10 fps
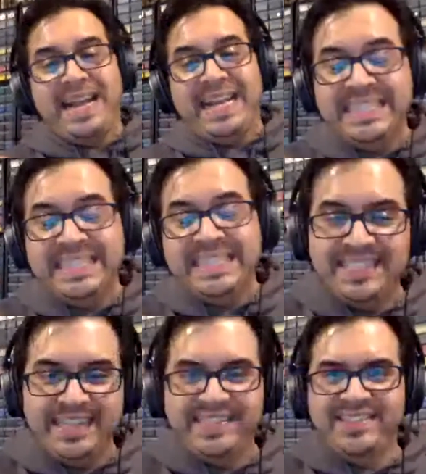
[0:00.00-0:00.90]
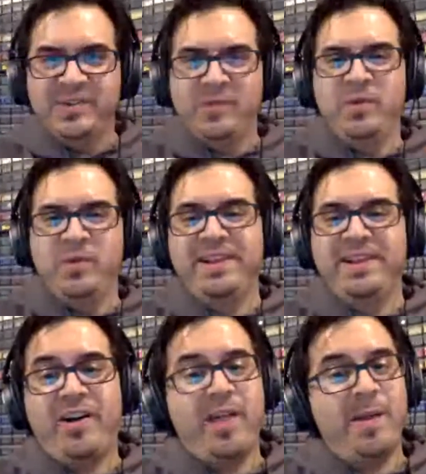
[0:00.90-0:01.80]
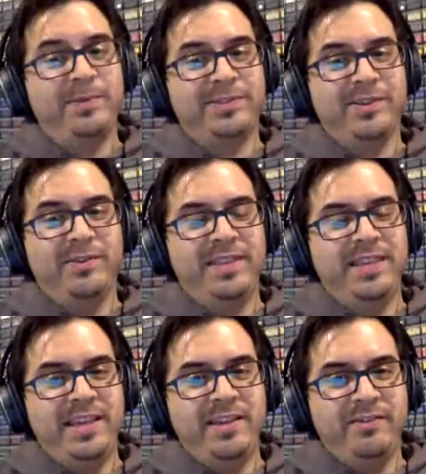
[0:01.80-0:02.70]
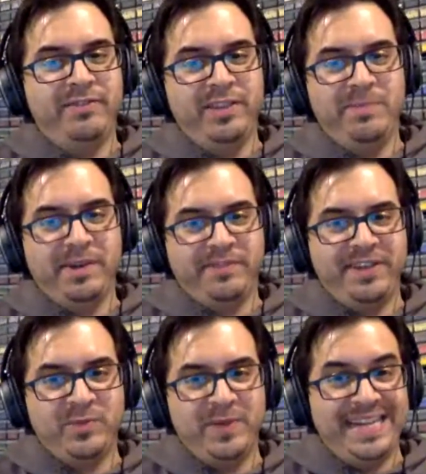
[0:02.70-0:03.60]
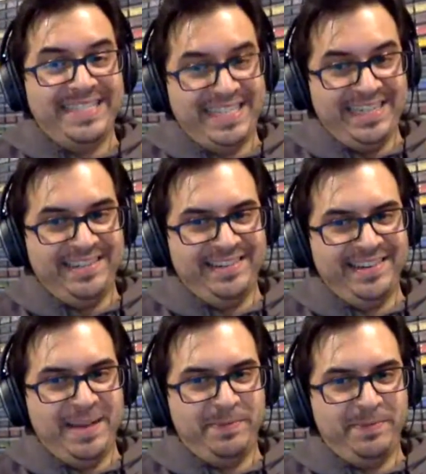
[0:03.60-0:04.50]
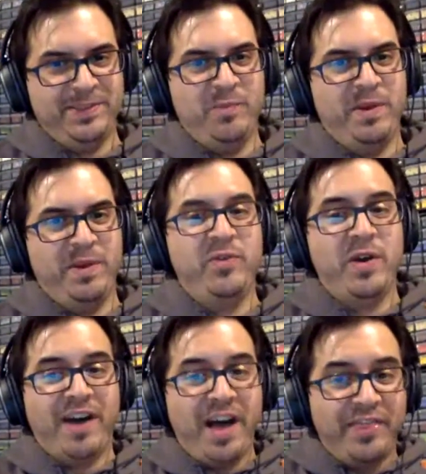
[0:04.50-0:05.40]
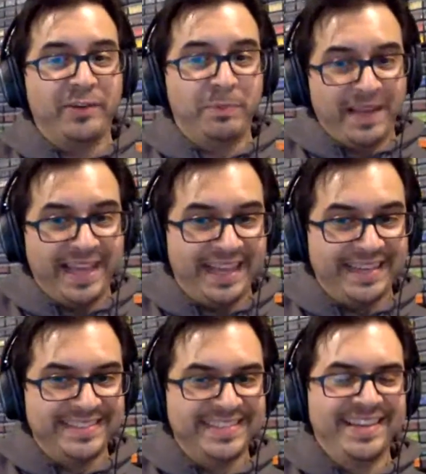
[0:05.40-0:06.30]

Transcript: instinct would be to call that episode the Philly Brickfest 2019 episode. But if you have other plans,